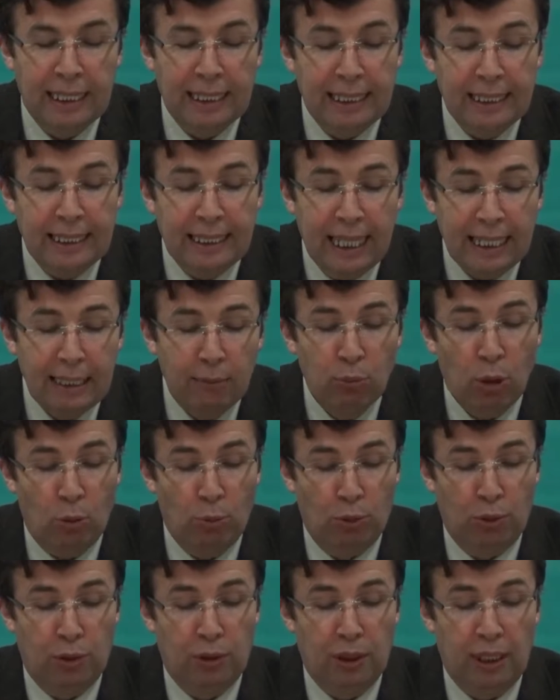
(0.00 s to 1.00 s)
That
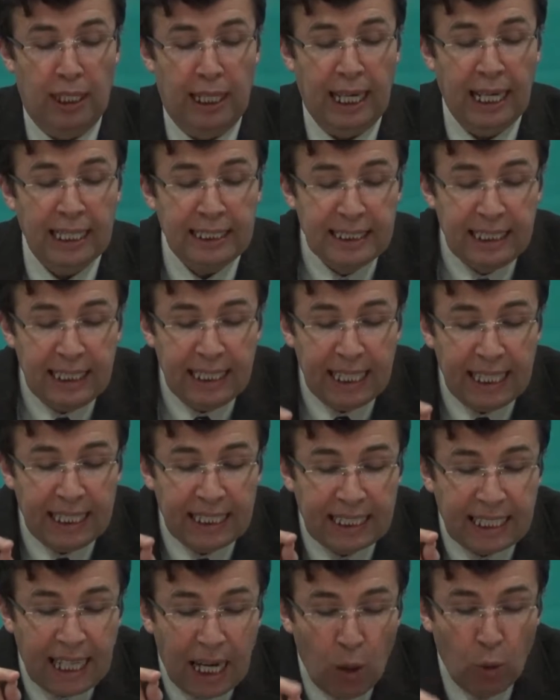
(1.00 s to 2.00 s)
moment, as he
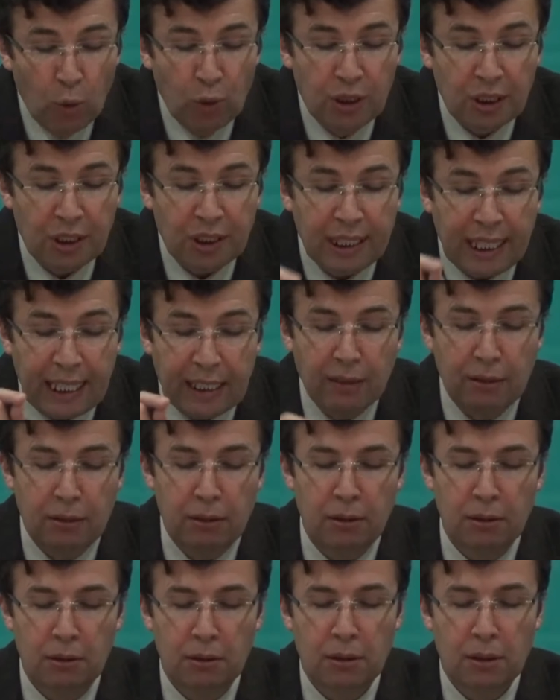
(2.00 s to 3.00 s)
encountered
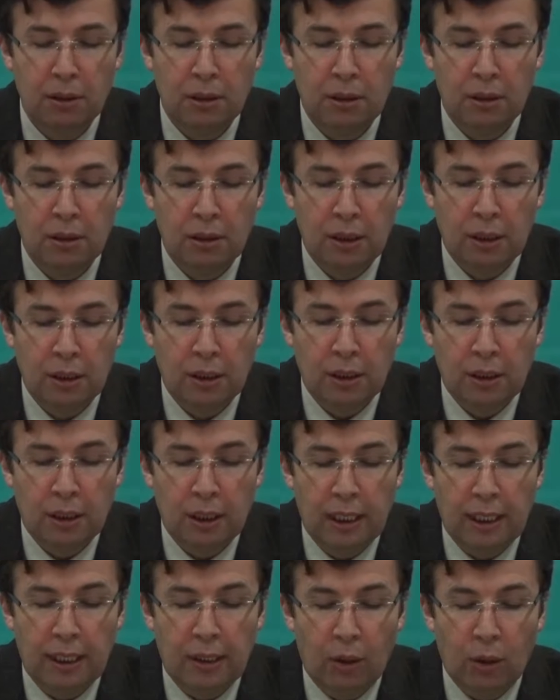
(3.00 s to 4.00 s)
it,
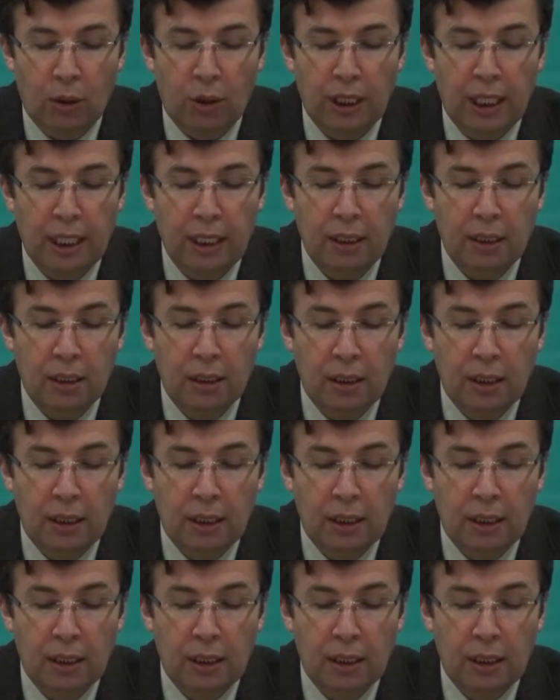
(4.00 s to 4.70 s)
okay,